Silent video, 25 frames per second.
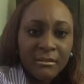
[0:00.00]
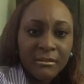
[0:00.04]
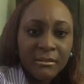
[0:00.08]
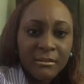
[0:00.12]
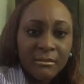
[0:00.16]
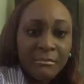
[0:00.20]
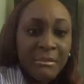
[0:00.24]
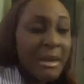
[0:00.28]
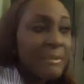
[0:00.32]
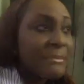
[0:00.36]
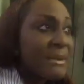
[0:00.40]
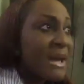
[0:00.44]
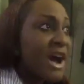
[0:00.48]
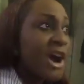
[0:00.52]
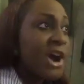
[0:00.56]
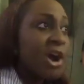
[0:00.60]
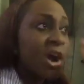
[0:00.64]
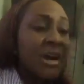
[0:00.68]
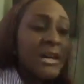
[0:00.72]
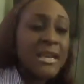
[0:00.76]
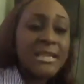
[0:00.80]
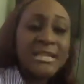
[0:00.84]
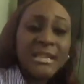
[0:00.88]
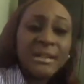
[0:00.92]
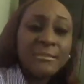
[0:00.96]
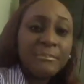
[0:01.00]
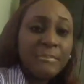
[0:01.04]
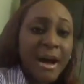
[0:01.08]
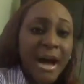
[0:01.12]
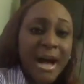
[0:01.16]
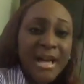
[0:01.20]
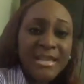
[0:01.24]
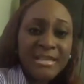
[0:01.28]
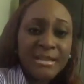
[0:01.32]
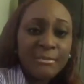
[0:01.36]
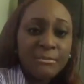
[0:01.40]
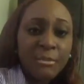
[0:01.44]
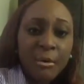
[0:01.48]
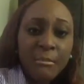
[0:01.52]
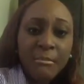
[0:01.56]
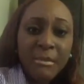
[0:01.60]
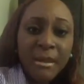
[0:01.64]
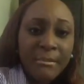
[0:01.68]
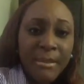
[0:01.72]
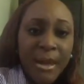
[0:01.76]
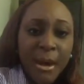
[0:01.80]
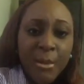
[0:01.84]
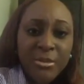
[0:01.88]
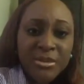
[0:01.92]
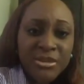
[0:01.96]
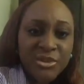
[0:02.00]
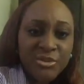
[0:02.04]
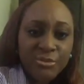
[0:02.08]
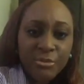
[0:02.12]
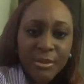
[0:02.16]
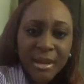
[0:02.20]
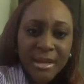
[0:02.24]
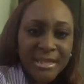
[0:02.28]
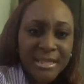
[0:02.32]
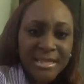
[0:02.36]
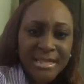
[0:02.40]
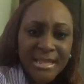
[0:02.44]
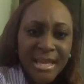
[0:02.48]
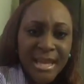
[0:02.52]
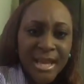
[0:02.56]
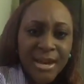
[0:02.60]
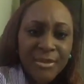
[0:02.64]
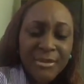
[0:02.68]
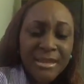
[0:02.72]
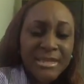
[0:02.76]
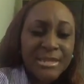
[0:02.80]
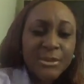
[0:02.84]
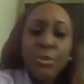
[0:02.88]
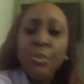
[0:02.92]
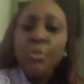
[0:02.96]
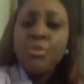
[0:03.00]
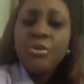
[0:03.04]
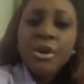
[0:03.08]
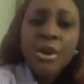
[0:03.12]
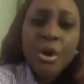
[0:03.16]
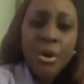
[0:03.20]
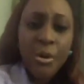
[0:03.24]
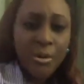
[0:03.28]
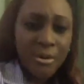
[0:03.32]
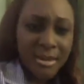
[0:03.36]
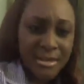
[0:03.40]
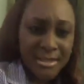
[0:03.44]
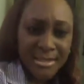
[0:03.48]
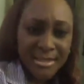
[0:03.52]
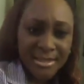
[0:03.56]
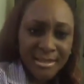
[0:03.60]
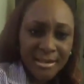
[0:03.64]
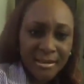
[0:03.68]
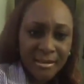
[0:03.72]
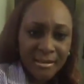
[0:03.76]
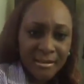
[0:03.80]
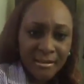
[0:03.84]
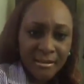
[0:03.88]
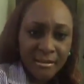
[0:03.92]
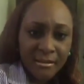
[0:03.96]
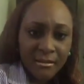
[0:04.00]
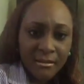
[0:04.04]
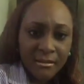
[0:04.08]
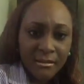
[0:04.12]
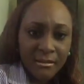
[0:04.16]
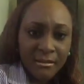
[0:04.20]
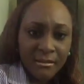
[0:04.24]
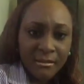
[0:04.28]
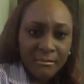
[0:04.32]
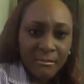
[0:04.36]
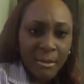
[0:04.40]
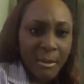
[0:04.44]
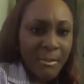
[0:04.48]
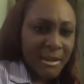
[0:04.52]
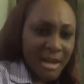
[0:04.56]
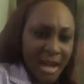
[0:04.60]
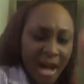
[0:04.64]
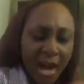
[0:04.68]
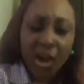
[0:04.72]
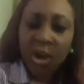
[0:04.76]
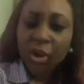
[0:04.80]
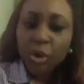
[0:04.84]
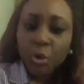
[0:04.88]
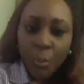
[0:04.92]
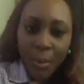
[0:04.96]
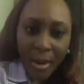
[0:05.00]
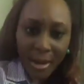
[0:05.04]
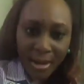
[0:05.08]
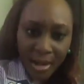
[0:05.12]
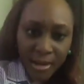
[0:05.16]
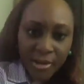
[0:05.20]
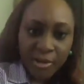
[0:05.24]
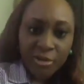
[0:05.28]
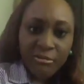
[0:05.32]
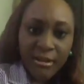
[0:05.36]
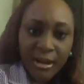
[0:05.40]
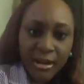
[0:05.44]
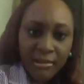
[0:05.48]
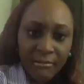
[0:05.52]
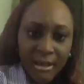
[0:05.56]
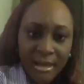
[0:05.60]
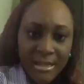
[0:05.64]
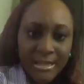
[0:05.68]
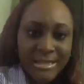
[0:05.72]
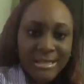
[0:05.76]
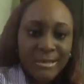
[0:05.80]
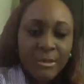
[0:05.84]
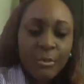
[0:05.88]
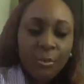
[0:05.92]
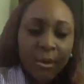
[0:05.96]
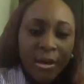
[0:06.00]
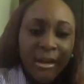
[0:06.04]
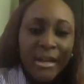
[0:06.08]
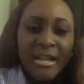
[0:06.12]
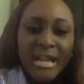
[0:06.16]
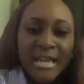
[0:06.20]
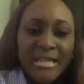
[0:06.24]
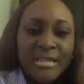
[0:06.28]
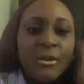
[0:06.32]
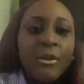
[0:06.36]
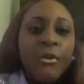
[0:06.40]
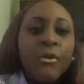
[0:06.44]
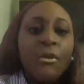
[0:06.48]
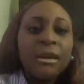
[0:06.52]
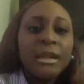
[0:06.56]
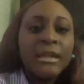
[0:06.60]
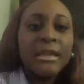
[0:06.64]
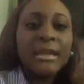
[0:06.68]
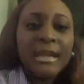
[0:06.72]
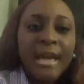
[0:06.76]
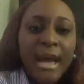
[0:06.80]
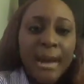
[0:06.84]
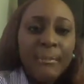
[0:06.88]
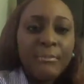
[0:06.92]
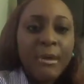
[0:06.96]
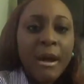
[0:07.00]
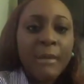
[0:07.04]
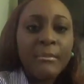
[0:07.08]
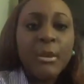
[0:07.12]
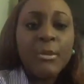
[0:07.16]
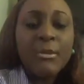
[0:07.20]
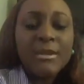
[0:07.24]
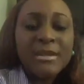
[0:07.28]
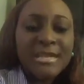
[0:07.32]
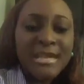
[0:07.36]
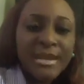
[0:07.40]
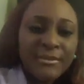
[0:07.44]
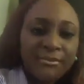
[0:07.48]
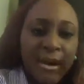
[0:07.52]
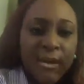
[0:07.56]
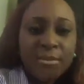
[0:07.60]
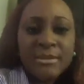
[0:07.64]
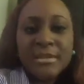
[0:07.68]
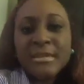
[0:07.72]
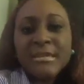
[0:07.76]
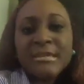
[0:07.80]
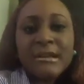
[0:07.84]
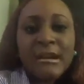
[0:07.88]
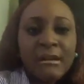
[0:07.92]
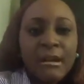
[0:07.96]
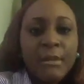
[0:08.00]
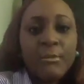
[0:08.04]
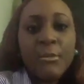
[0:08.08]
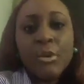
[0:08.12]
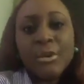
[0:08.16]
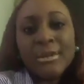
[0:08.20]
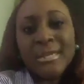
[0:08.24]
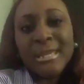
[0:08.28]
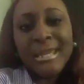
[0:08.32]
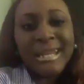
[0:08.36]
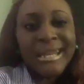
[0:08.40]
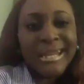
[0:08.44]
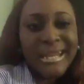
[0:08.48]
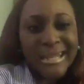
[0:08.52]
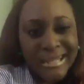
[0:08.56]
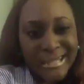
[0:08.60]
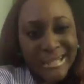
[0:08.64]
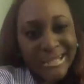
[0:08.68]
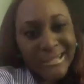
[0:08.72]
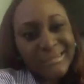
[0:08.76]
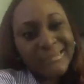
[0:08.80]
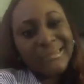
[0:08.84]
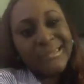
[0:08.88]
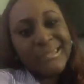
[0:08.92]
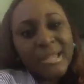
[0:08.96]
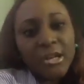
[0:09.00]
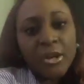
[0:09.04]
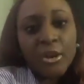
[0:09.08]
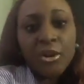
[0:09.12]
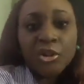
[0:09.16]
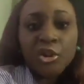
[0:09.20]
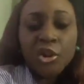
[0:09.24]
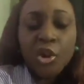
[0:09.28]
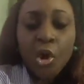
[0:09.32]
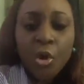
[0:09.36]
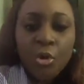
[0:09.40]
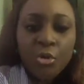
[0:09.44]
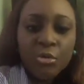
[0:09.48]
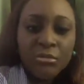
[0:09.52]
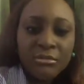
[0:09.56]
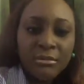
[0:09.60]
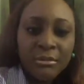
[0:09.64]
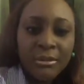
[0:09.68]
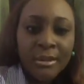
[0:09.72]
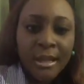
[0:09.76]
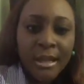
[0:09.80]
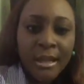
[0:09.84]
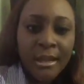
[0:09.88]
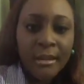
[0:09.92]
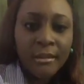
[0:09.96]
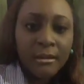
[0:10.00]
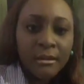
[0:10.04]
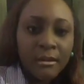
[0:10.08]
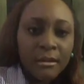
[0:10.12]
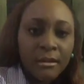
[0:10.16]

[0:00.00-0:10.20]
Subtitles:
Maybe I heard it in passing, but maybe I wasn't ready to hear it. Who knows? But I'm not going to dwell on the regrets. Well, that's the only thing I probably would say if I was to talk about any little, you know, down thing.